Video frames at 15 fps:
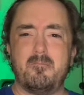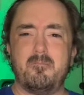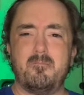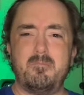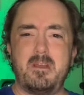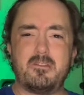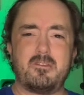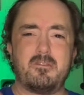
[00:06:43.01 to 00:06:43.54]

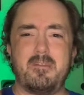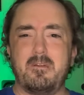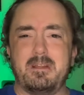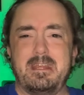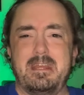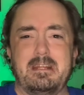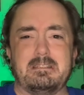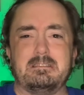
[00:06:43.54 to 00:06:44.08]
mess with their
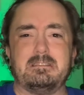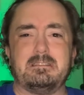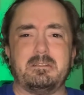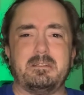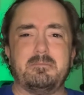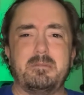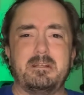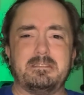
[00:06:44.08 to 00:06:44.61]
kids, so they
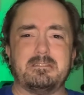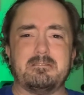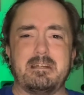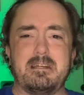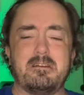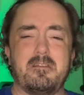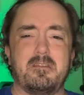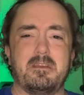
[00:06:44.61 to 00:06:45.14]
mess
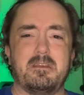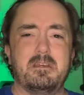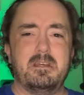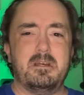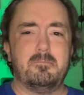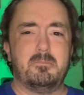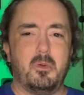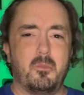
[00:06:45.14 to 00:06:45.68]
around and they
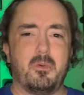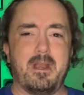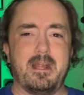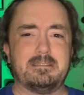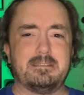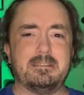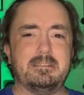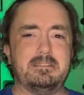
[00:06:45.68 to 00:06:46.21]
pull pranks
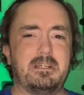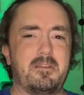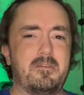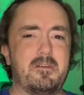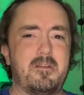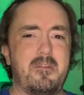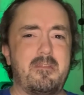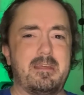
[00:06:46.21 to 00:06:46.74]
on each other,
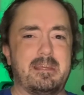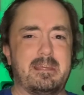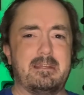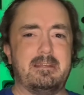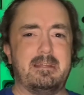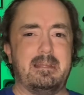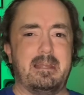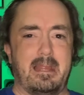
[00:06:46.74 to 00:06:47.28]
and then they get
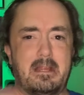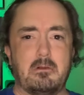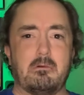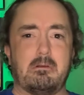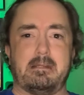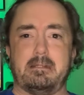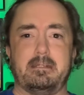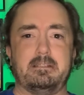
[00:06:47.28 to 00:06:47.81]

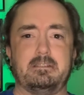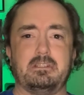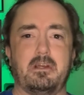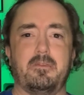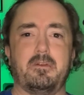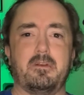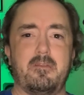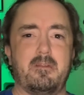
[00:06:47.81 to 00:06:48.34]
angry at each
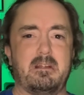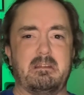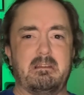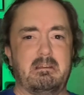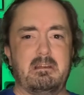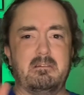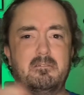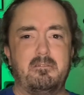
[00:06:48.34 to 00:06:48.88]
other and they
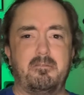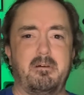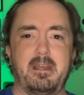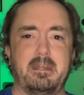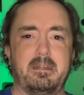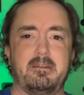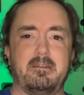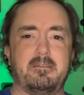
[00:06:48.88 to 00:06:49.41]

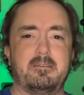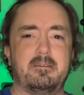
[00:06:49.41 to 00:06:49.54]
fight.